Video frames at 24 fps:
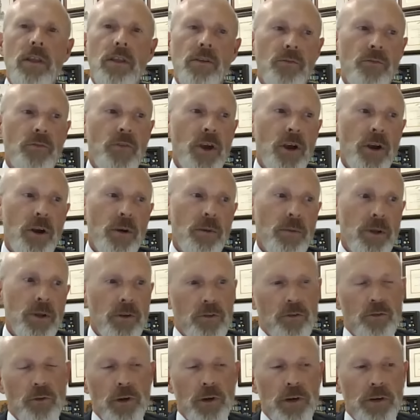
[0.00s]
the fair
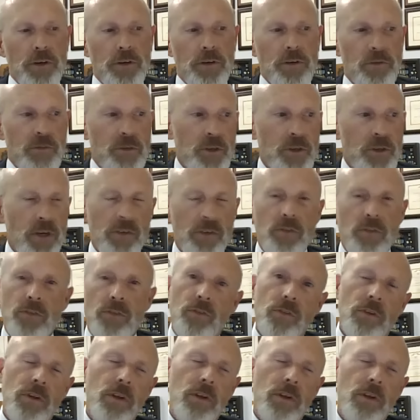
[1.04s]
administration of justice.